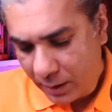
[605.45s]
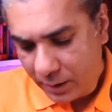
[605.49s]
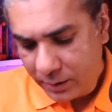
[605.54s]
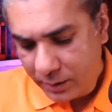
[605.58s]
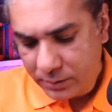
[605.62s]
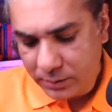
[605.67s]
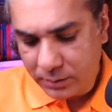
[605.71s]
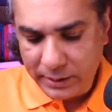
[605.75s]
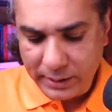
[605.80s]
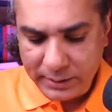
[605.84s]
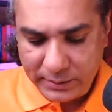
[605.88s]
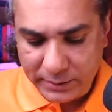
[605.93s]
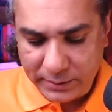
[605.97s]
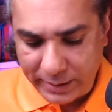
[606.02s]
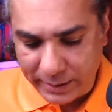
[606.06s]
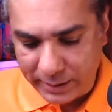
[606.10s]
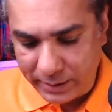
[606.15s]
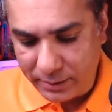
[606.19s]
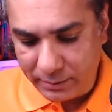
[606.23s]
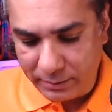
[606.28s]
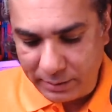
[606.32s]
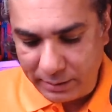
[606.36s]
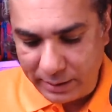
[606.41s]
So this
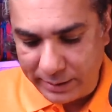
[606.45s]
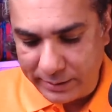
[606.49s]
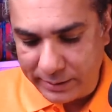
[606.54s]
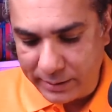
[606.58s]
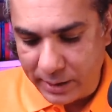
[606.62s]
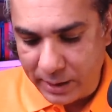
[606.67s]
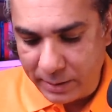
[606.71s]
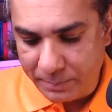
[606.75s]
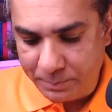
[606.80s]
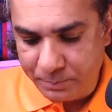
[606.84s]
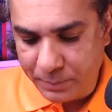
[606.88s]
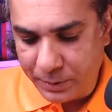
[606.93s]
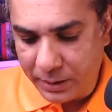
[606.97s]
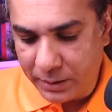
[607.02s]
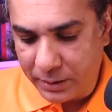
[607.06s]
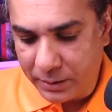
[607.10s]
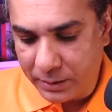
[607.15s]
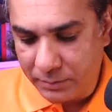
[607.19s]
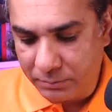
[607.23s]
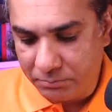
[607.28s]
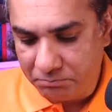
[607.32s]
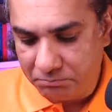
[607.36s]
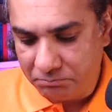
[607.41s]
uh, ended up
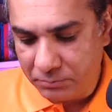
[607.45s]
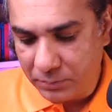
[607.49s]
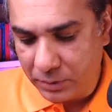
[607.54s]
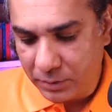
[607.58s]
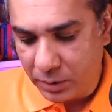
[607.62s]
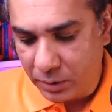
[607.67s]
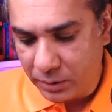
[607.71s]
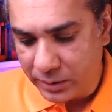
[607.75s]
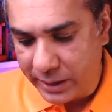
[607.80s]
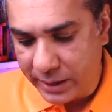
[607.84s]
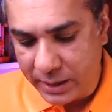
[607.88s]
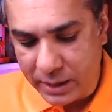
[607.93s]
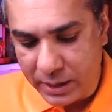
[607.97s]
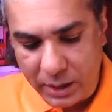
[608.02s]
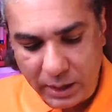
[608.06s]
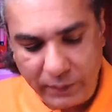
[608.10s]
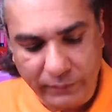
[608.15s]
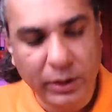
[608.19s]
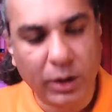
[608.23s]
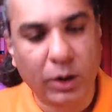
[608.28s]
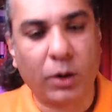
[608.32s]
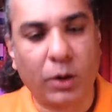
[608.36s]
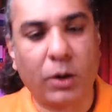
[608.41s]
uh, you know
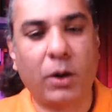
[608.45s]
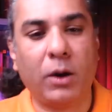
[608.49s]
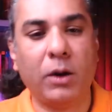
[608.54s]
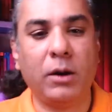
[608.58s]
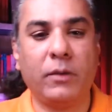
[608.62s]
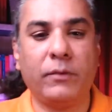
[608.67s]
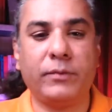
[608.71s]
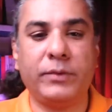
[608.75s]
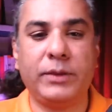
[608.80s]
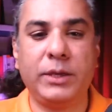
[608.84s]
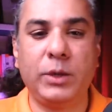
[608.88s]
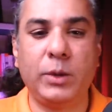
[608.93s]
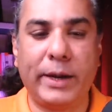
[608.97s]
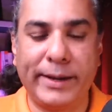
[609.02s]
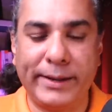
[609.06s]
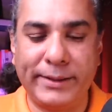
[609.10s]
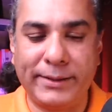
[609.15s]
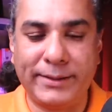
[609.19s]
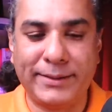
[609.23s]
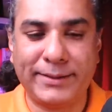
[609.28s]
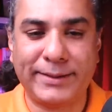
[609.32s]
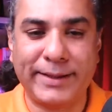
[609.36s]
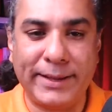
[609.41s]
taking away all of the
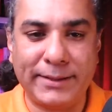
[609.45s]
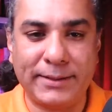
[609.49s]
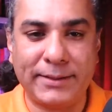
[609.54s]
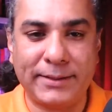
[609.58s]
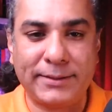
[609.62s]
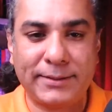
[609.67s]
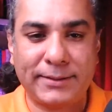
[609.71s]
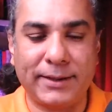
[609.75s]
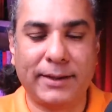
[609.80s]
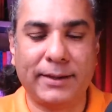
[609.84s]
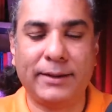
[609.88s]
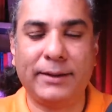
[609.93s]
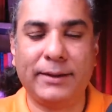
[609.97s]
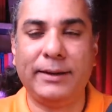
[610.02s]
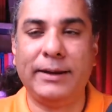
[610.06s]
United States' uh,